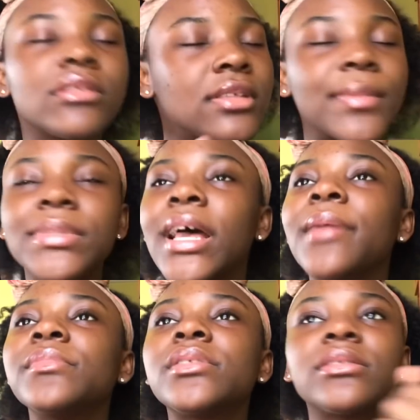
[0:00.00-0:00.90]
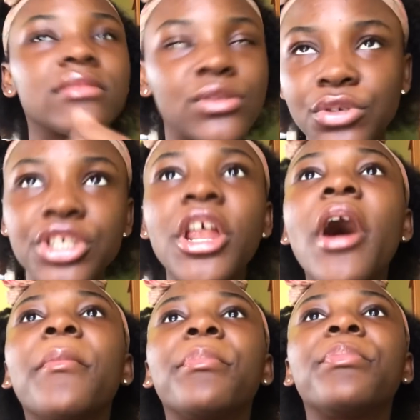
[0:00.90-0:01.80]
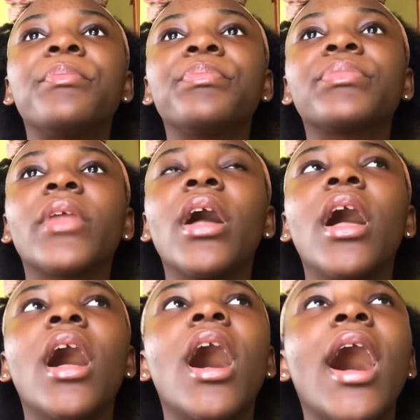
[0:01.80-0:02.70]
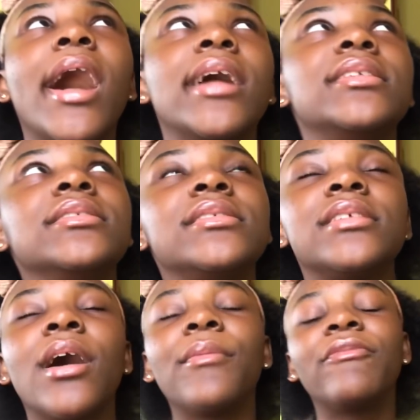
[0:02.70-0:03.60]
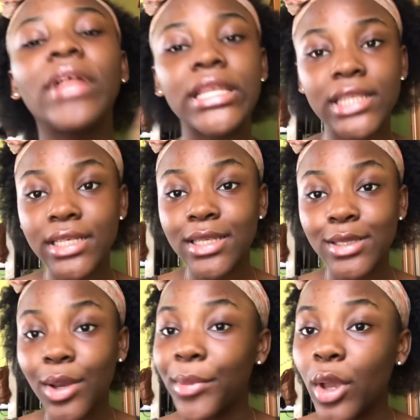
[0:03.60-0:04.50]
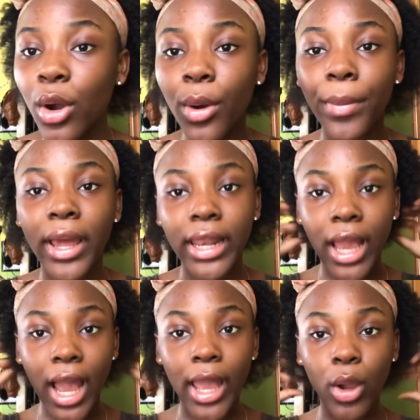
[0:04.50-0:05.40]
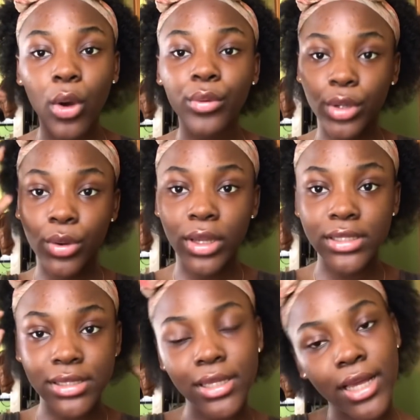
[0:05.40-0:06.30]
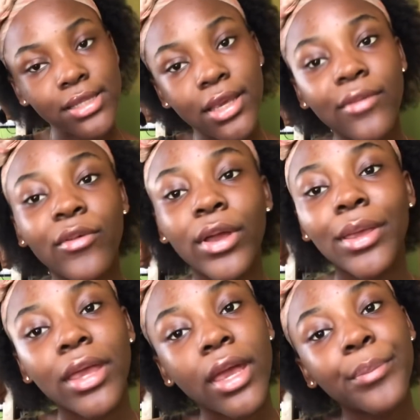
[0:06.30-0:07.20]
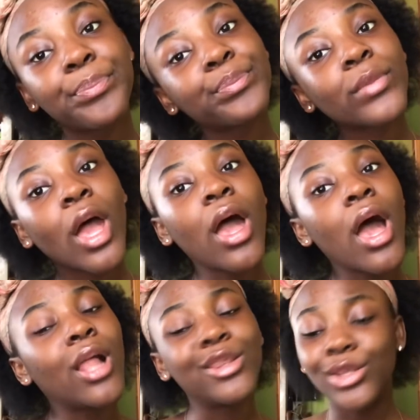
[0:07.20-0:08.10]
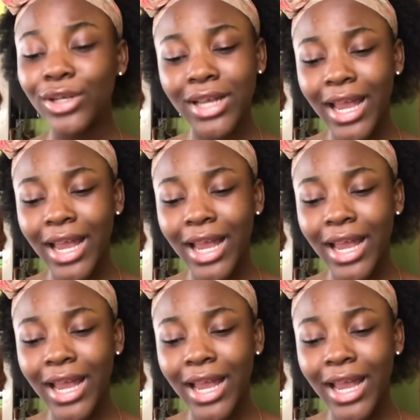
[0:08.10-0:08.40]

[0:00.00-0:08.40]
Sometimes switch it up. And um, Valentine's Day is coming up, and I got requests asking for a look.